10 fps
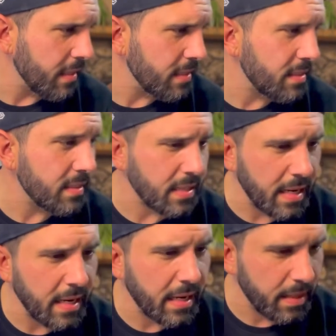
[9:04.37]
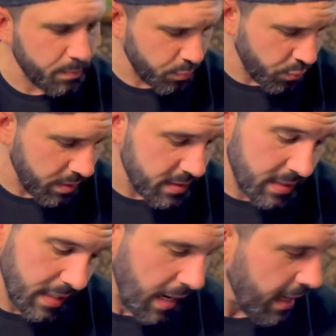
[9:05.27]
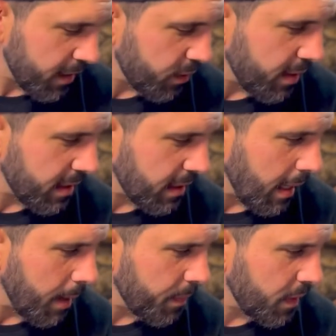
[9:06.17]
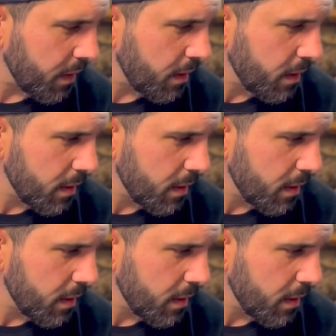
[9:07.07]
this is a pretty high grade copy.